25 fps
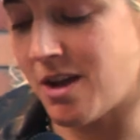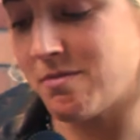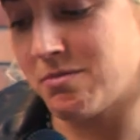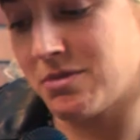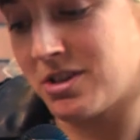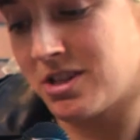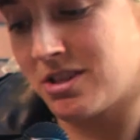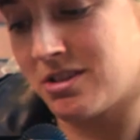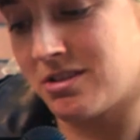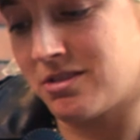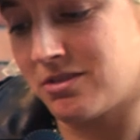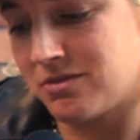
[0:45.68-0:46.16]
I
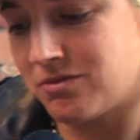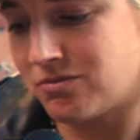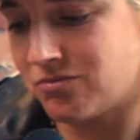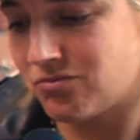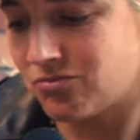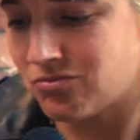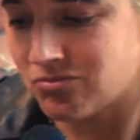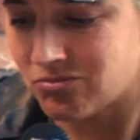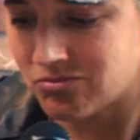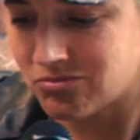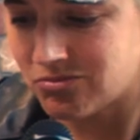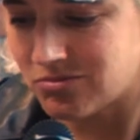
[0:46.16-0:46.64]

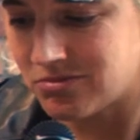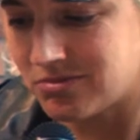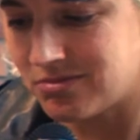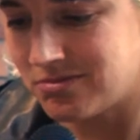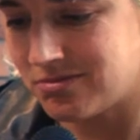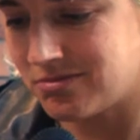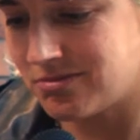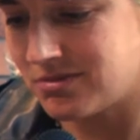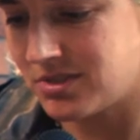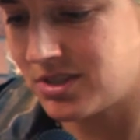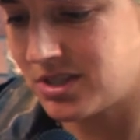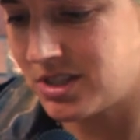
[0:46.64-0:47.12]
mean,
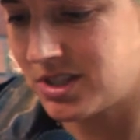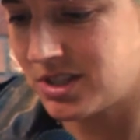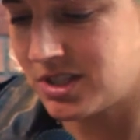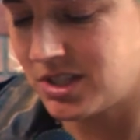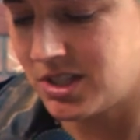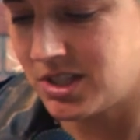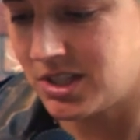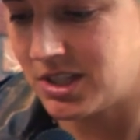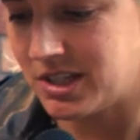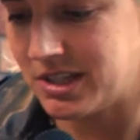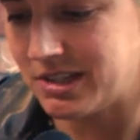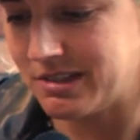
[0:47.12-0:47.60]

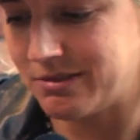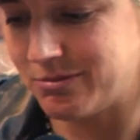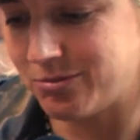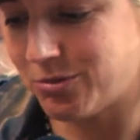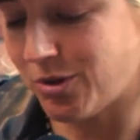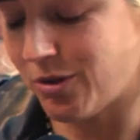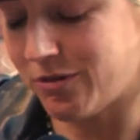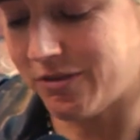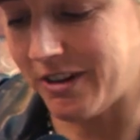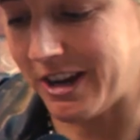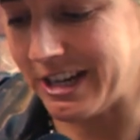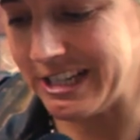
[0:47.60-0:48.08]

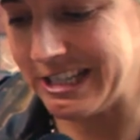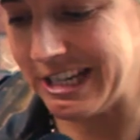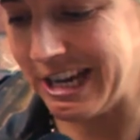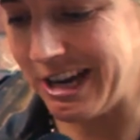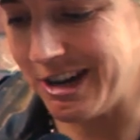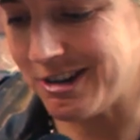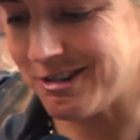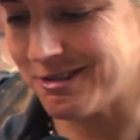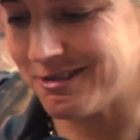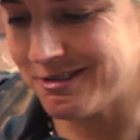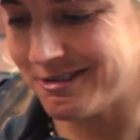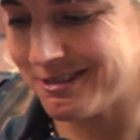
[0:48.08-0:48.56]
we'll find
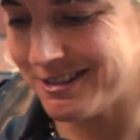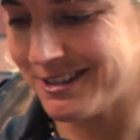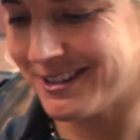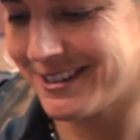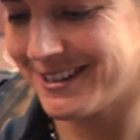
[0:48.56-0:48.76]
out.